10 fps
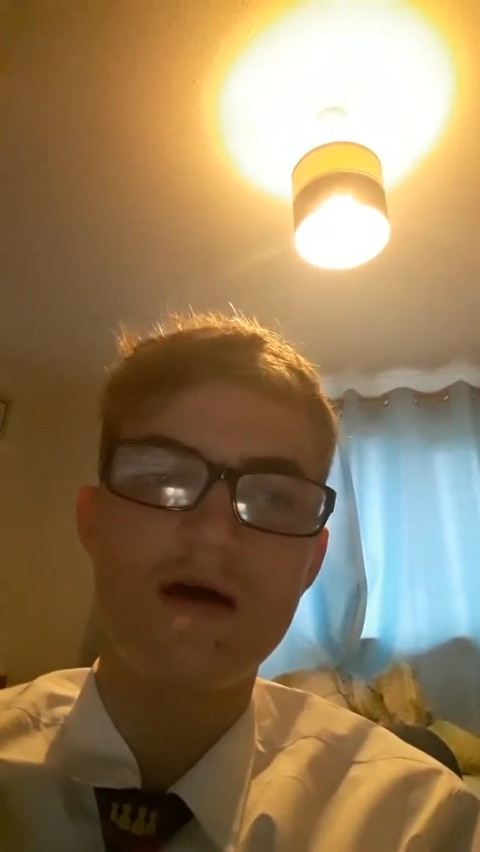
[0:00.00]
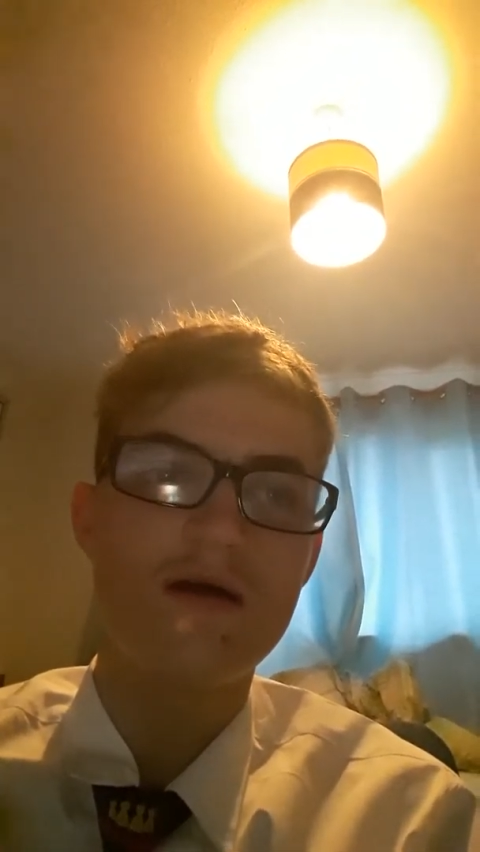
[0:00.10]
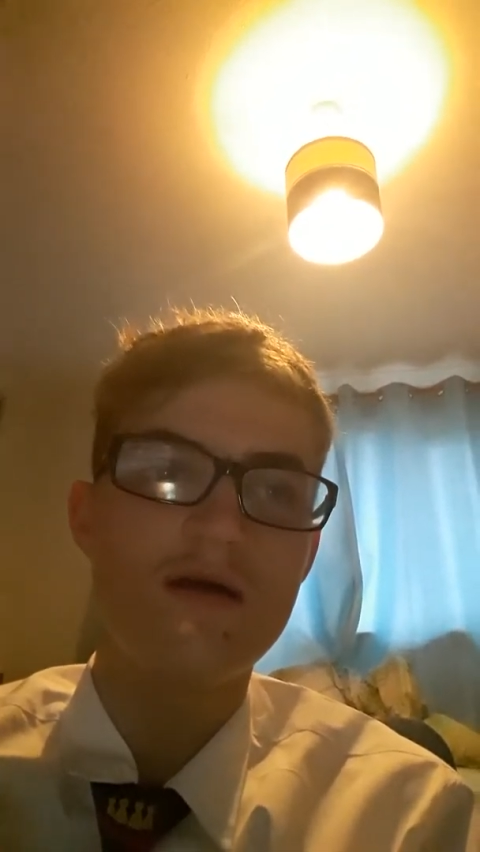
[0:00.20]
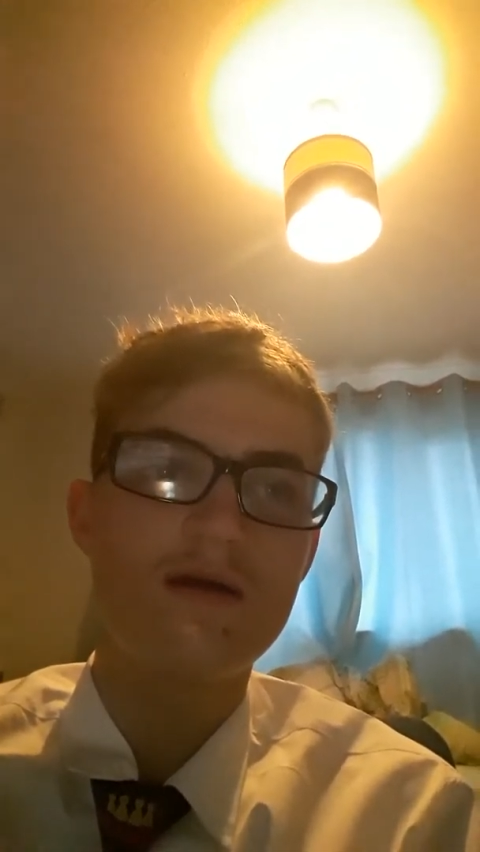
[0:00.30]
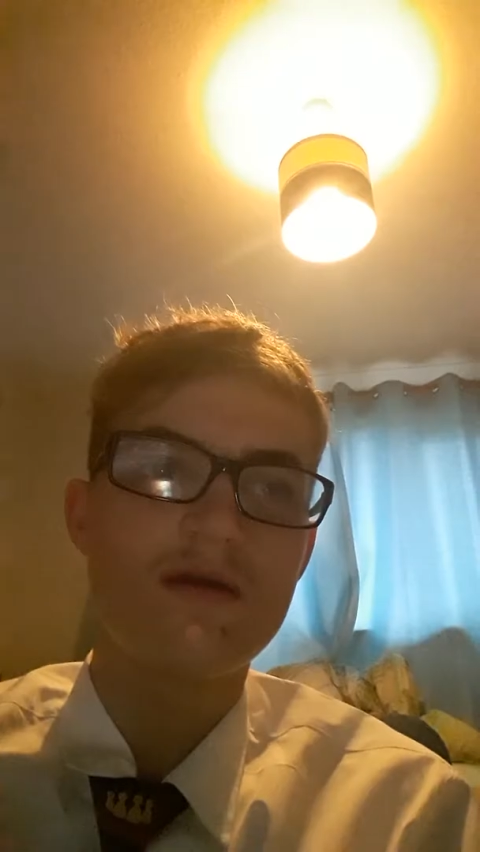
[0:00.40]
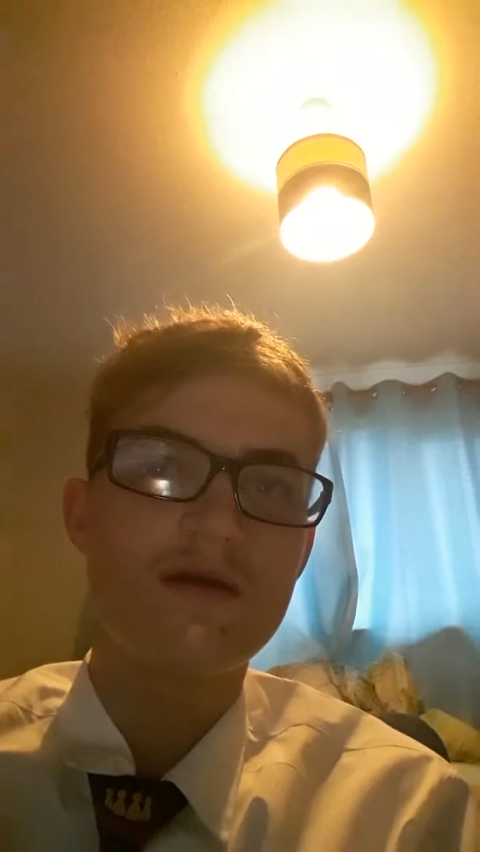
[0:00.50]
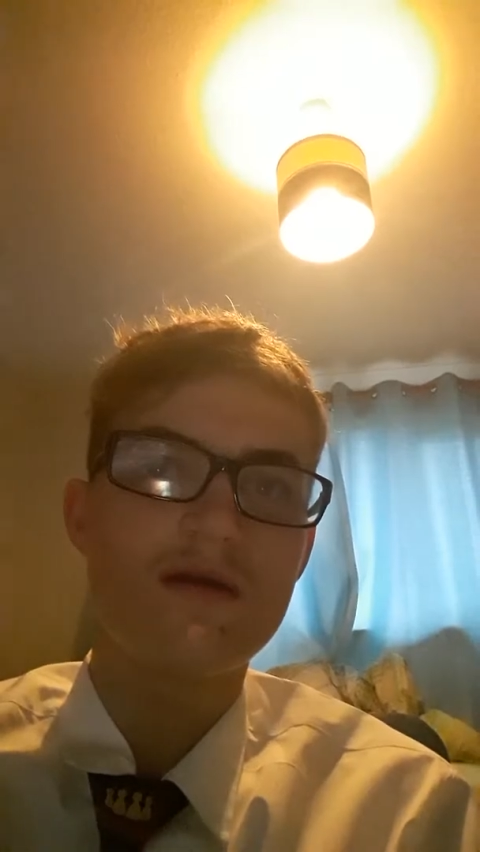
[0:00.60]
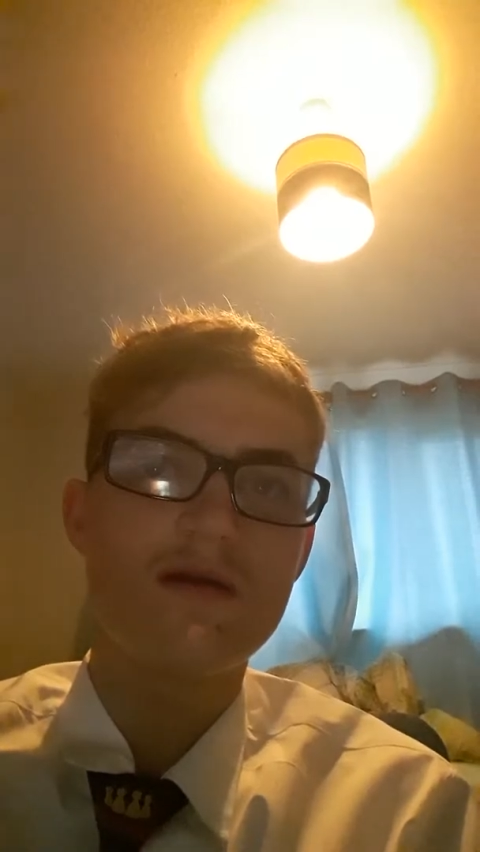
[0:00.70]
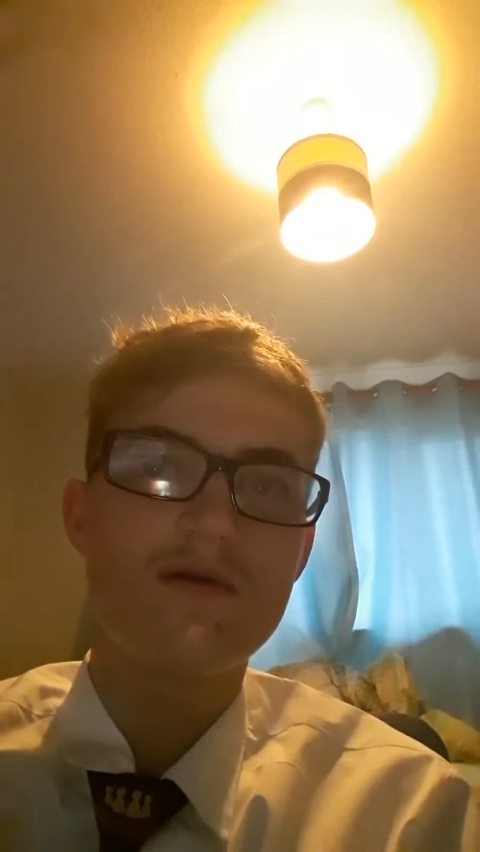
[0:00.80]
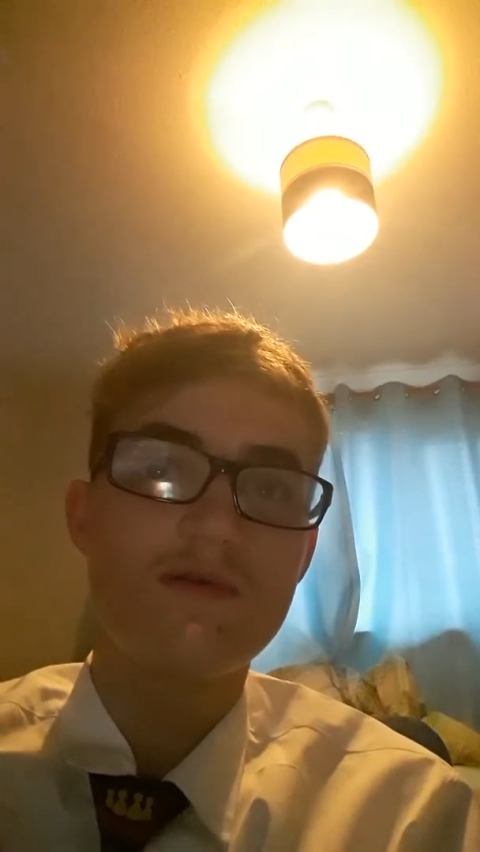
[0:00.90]
All
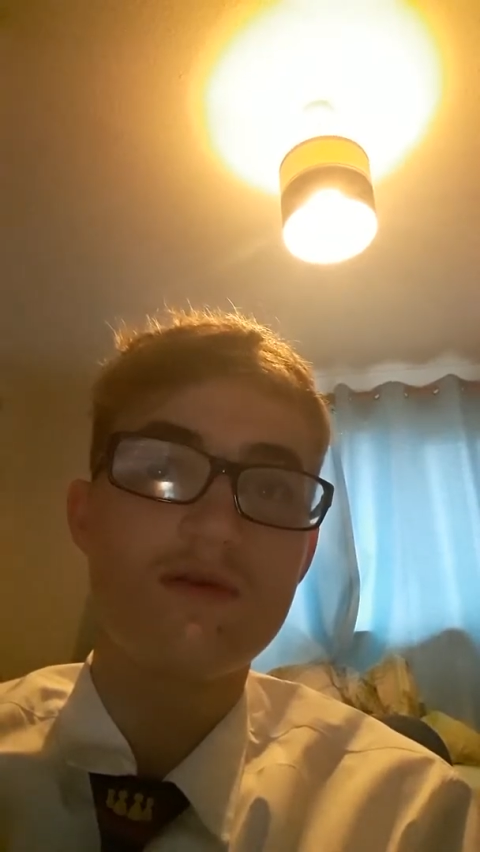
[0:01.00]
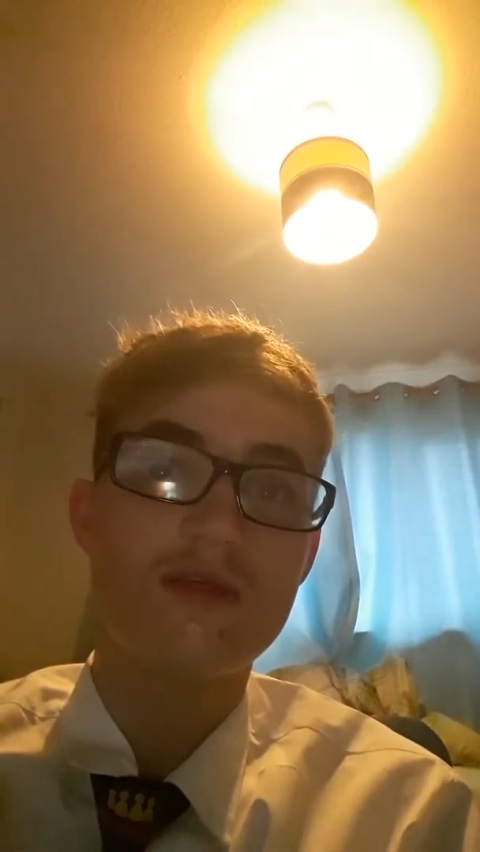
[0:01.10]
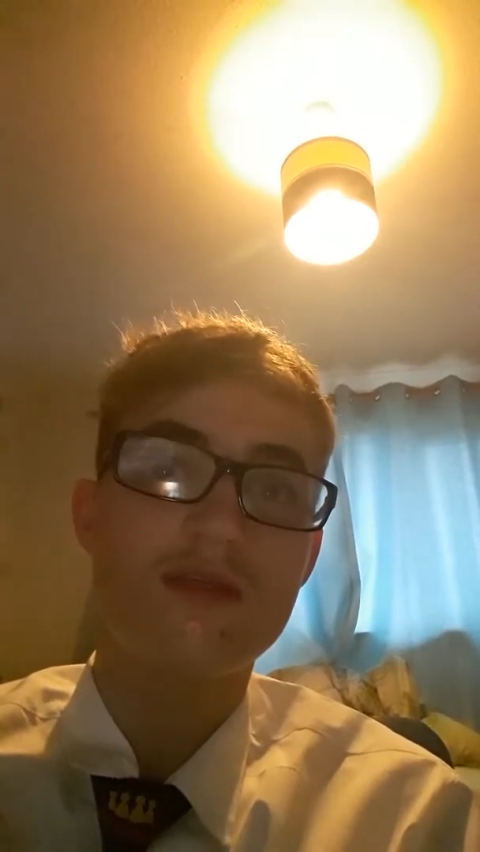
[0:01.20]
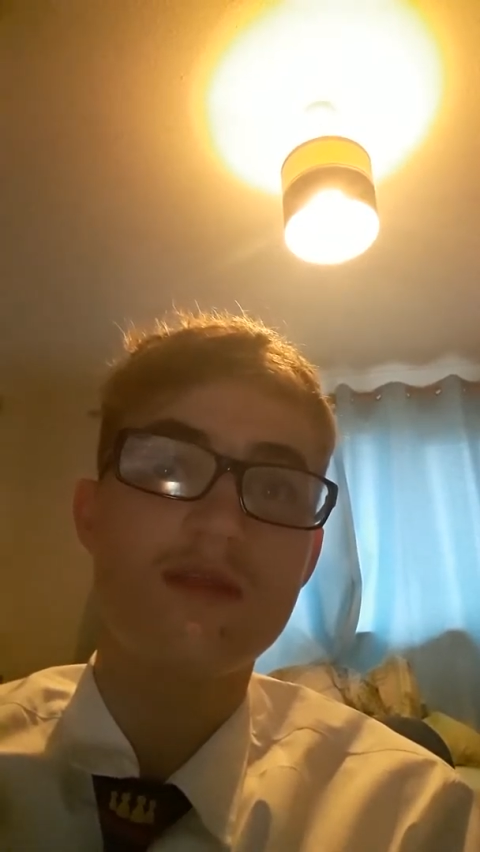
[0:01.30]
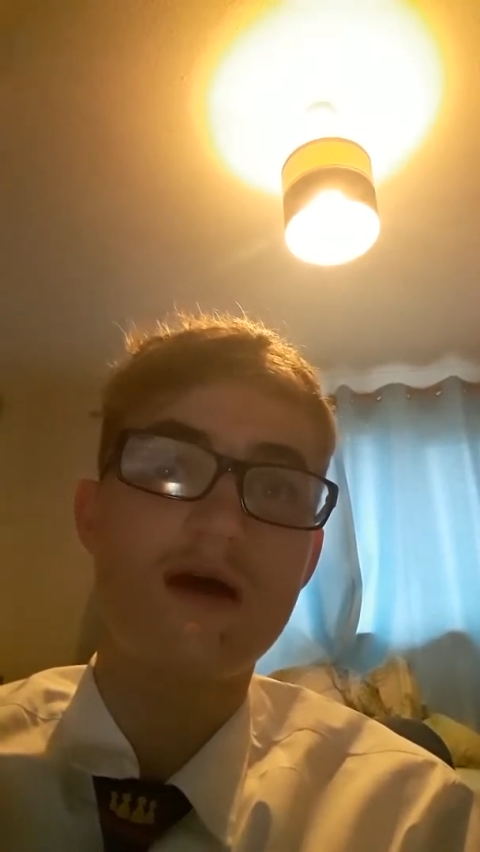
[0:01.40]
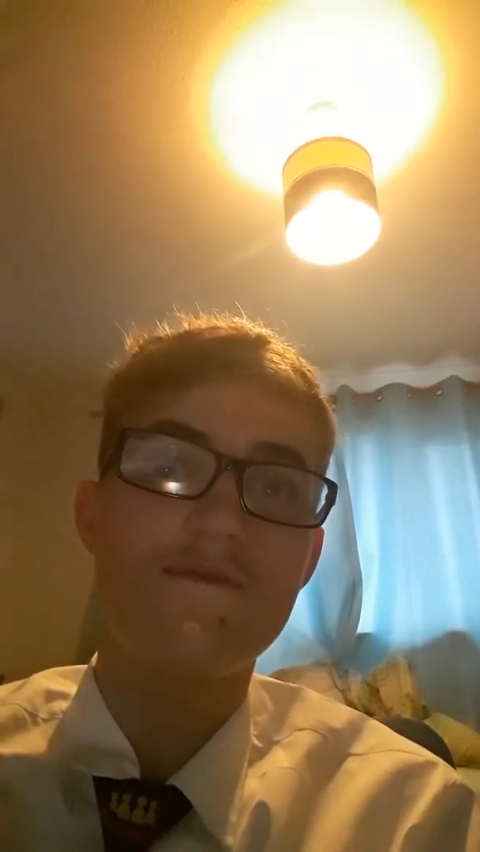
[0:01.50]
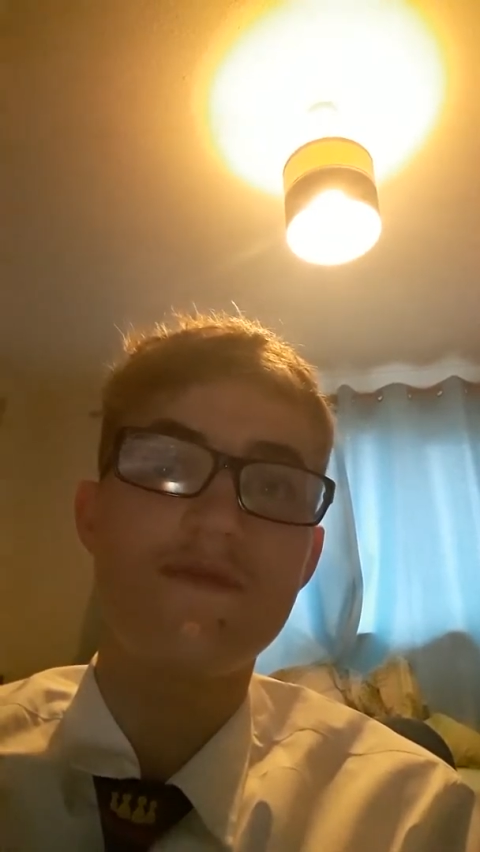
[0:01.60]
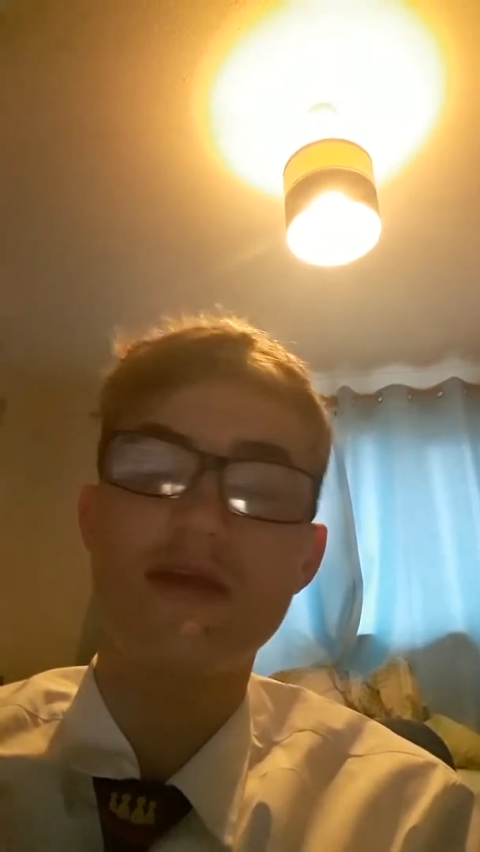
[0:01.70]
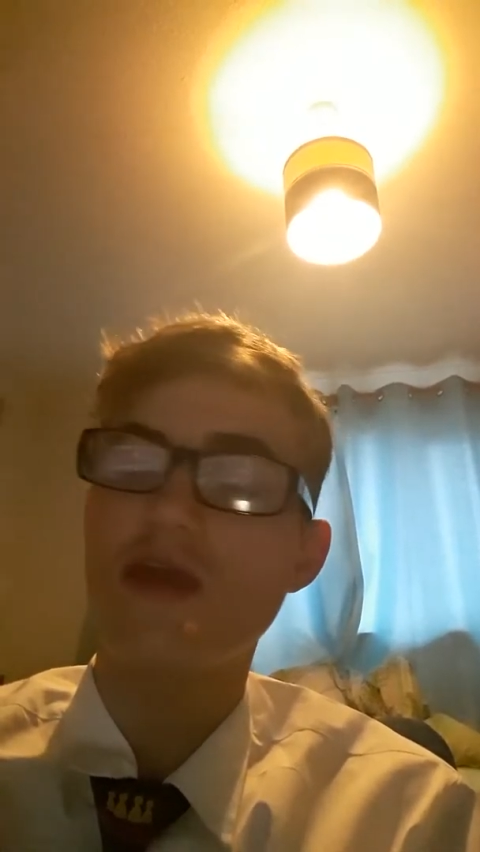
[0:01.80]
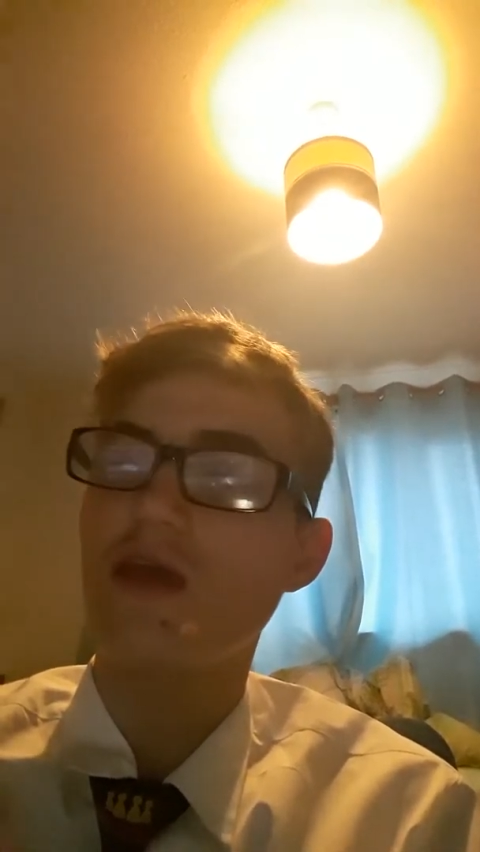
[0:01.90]
this stuff
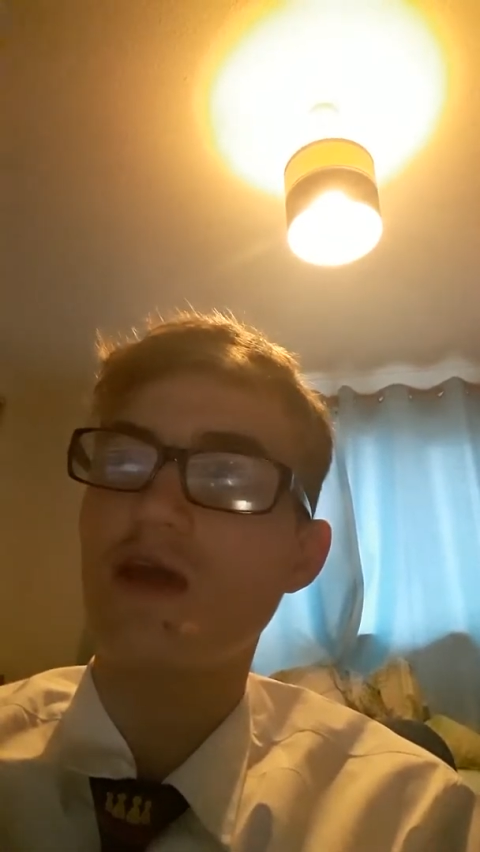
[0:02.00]
like